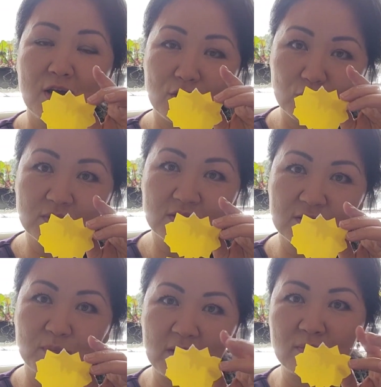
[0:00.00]
you will still
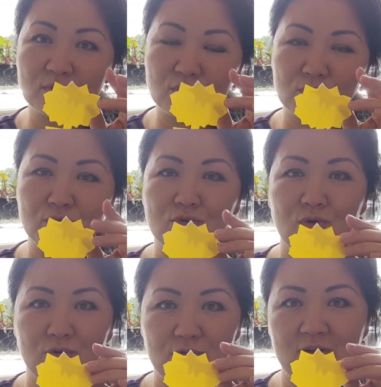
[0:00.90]
be able to
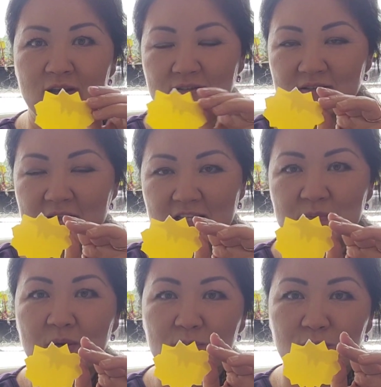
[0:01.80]
control the fungus gnats
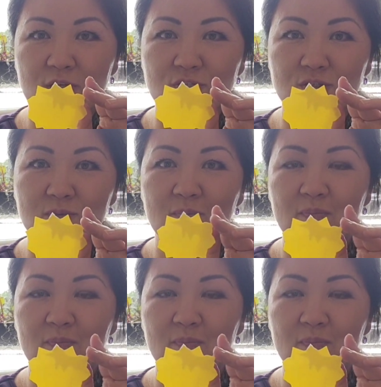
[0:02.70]
population.